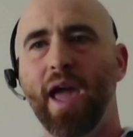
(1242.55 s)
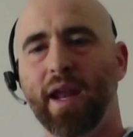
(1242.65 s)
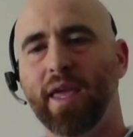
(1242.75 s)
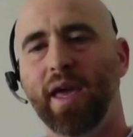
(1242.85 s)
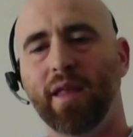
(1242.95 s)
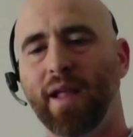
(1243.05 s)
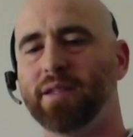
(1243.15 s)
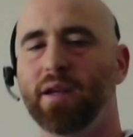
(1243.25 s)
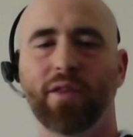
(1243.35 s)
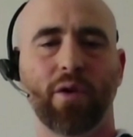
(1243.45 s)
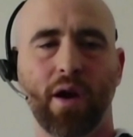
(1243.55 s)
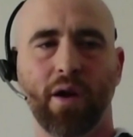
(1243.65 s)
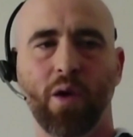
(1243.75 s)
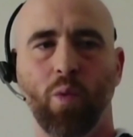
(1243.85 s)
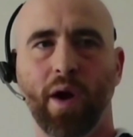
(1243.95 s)
And again, that's another
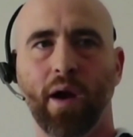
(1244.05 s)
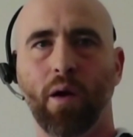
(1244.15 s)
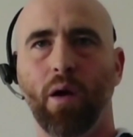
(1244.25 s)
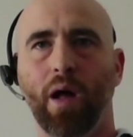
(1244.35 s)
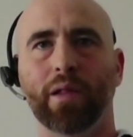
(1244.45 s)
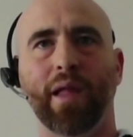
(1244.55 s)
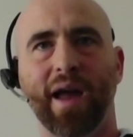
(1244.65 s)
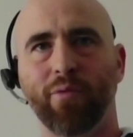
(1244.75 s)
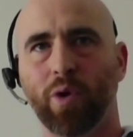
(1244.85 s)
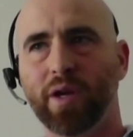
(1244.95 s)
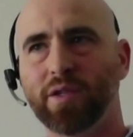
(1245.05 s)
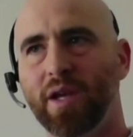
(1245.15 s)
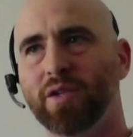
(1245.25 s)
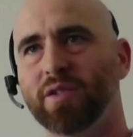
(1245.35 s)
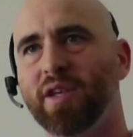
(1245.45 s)
area where a lot of
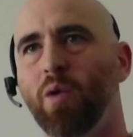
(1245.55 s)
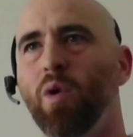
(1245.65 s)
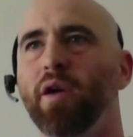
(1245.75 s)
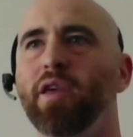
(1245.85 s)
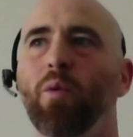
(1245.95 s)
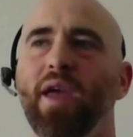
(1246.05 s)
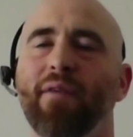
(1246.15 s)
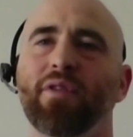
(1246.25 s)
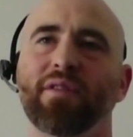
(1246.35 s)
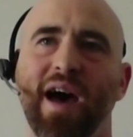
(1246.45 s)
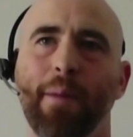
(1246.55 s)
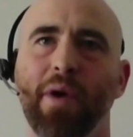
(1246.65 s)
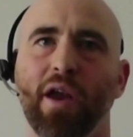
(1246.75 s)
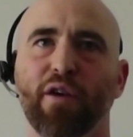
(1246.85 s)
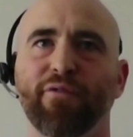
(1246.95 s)
organizations say, well, you know, we have to top
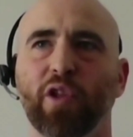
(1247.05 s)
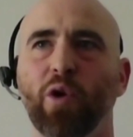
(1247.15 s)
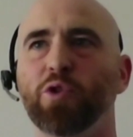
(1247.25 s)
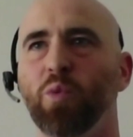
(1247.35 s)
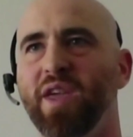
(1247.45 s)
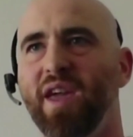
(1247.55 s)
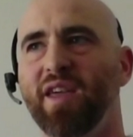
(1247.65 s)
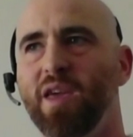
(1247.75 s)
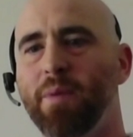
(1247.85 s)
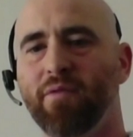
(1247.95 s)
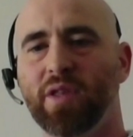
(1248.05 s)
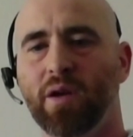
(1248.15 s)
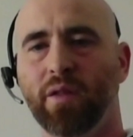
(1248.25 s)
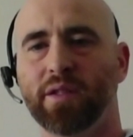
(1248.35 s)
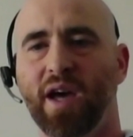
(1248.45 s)
end our flows and we can't keep
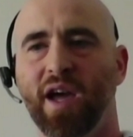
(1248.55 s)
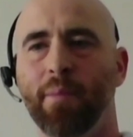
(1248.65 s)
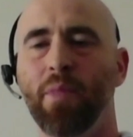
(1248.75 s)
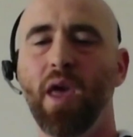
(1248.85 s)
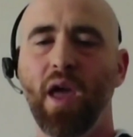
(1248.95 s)
everything all the time.